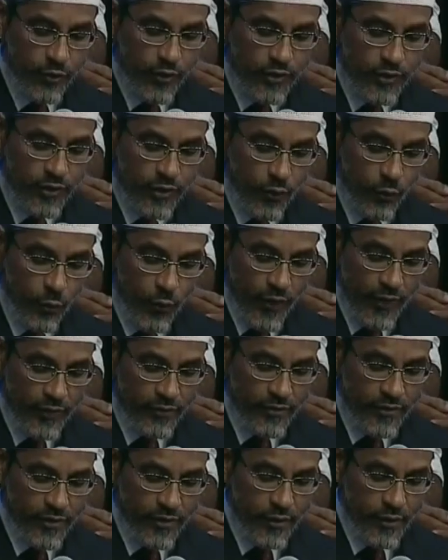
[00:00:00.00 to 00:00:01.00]
was a
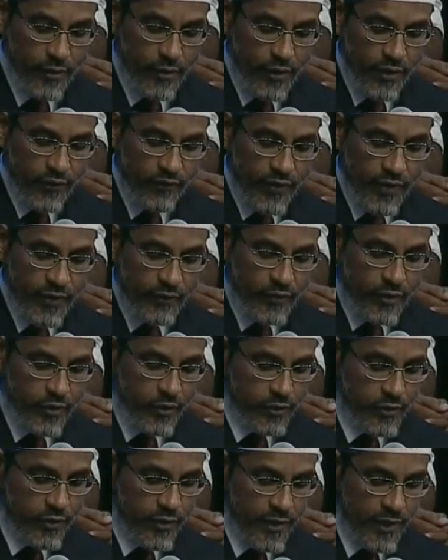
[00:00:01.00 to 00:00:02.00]
waste. Whenever
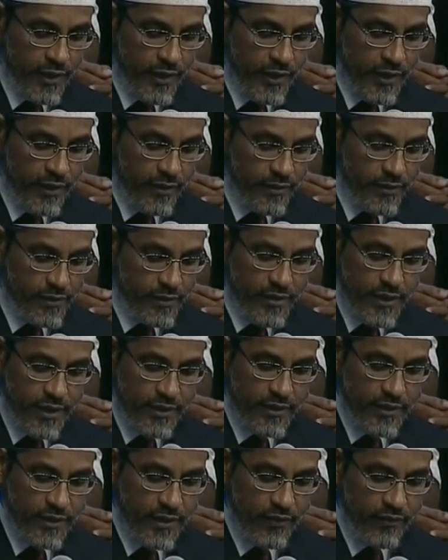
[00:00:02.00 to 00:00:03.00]
Dr. Naik
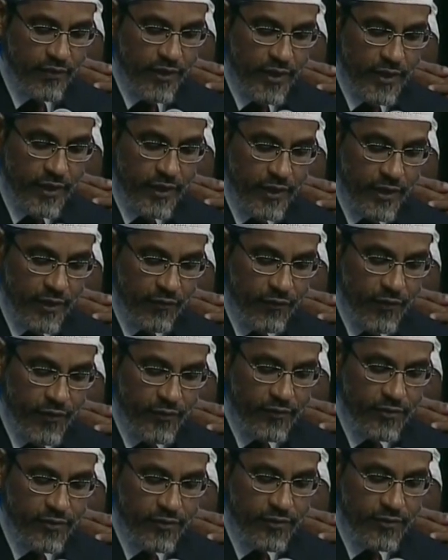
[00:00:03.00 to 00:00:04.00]
started giving any
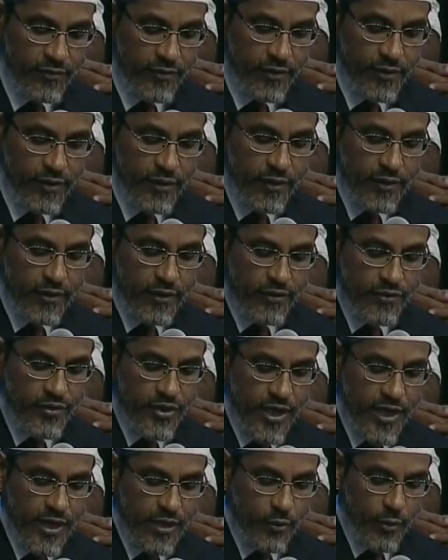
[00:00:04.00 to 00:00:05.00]
references,
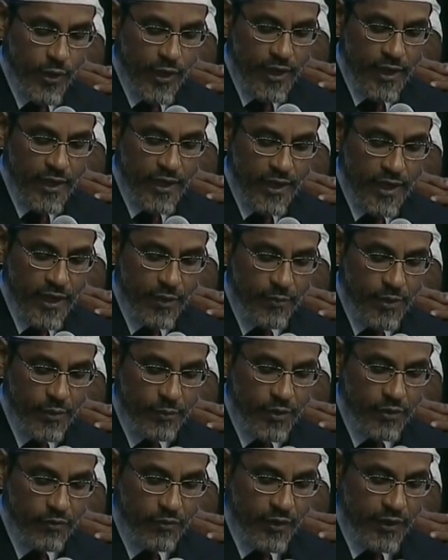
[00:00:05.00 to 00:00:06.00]
she quickly came in
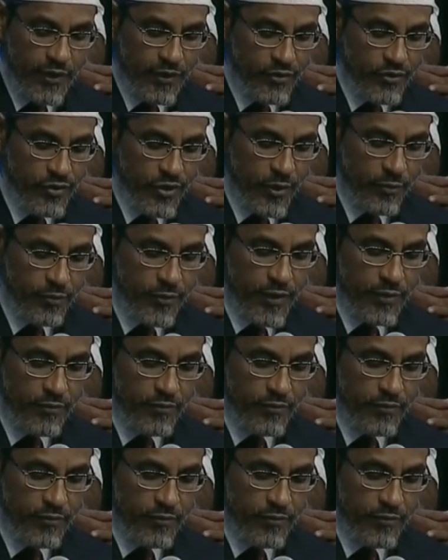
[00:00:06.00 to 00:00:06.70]
between and stopped